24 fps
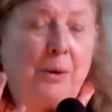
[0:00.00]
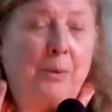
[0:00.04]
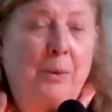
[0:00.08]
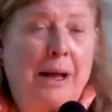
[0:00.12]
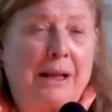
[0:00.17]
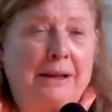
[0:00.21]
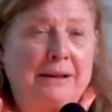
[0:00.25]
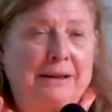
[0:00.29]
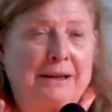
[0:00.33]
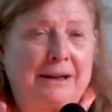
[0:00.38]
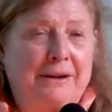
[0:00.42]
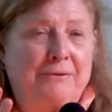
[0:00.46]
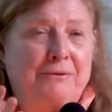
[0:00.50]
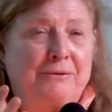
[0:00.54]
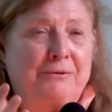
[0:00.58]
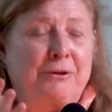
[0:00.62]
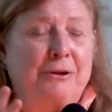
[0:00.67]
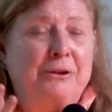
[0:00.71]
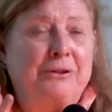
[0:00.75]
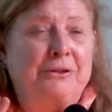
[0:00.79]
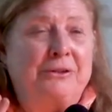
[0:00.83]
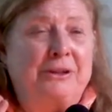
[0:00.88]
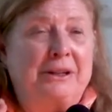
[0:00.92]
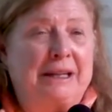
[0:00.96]
well enough for
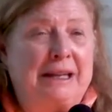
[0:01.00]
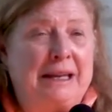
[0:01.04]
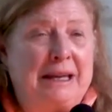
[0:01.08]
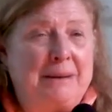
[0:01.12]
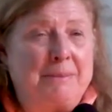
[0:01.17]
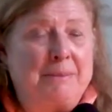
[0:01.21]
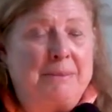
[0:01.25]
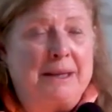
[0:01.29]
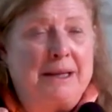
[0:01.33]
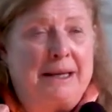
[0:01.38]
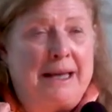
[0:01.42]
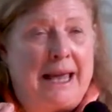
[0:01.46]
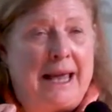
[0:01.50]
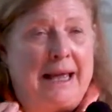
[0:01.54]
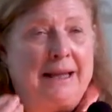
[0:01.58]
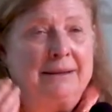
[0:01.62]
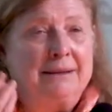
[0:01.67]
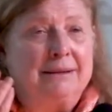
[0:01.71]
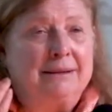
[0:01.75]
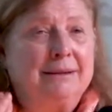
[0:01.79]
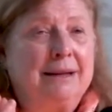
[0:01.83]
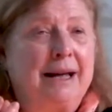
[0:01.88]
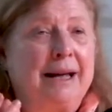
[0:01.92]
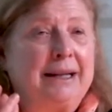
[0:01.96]
us to keep the
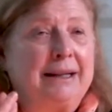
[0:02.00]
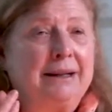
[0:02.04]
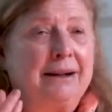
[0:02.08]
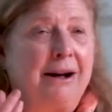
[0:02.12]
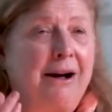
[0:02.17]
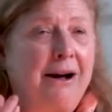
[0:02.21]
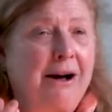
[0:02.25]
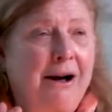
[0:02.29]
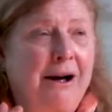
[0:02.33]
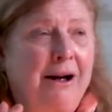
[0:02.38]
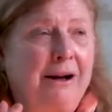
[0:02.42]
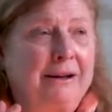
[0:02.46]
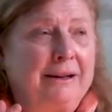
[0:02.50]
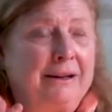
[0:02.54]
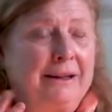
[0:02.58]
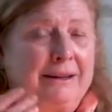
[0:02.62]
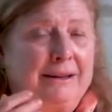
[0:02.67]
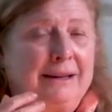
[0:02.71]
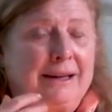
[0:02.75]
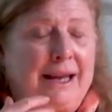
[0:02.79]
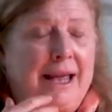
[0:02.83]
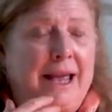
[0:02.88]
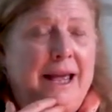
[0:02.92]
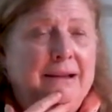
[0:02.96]
candle light on and
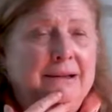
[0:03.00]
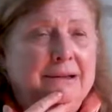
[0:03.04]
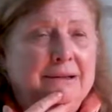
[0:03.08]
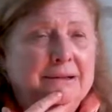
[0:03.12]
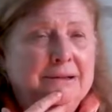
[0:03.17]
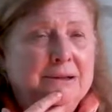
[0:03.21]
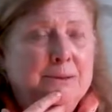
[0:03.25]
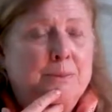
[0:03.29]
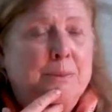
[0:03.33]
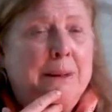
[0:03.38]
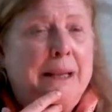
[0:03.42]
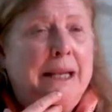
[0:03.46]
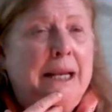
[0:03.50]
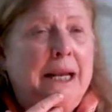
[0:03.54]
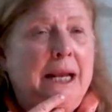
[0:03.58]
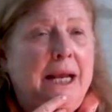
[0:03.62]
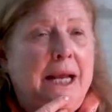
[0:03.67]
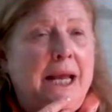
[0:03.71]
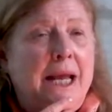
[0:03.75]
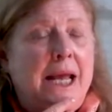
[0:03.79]
the candles but